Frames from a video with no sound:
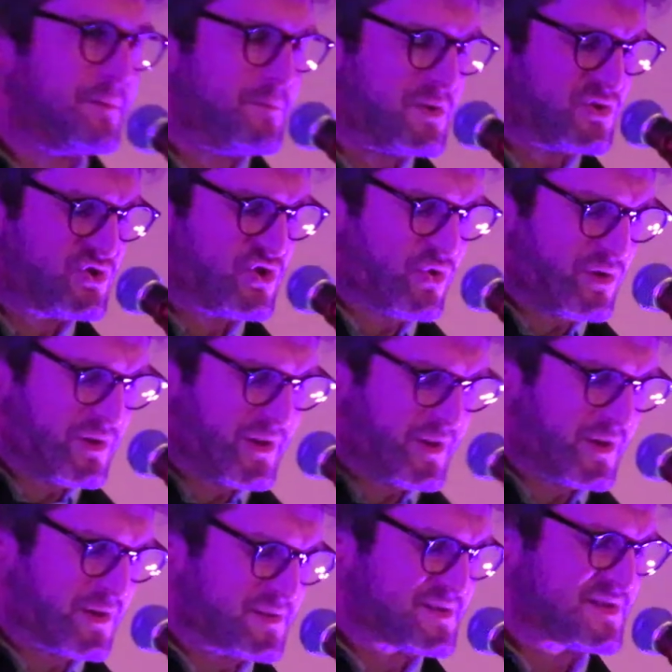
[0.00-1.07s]
The
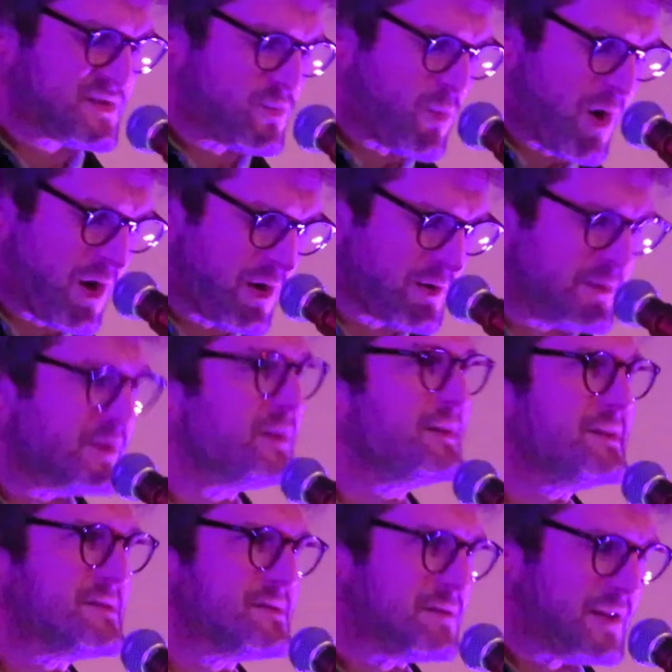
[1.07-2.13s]
Majolica
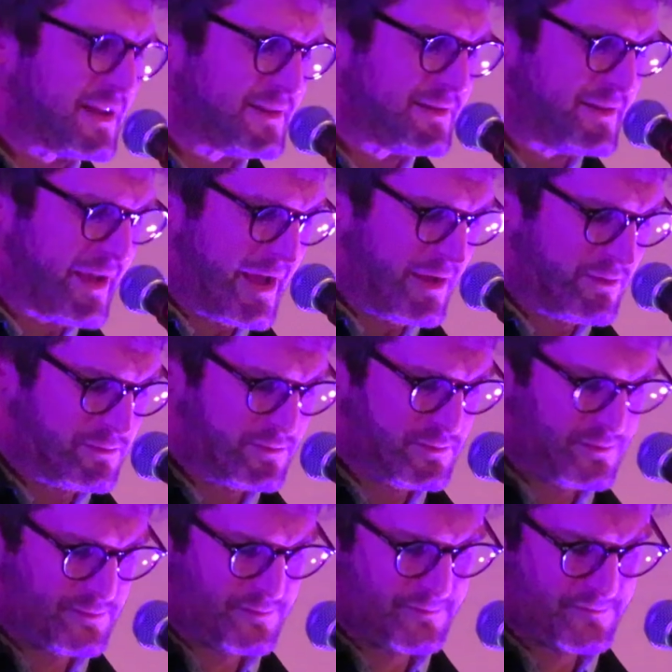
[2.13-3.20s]
swan is let
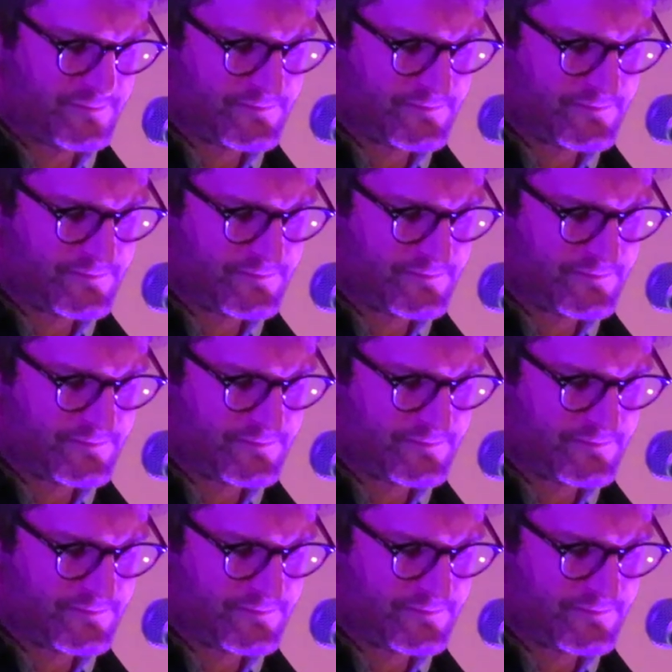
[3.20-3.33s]
down,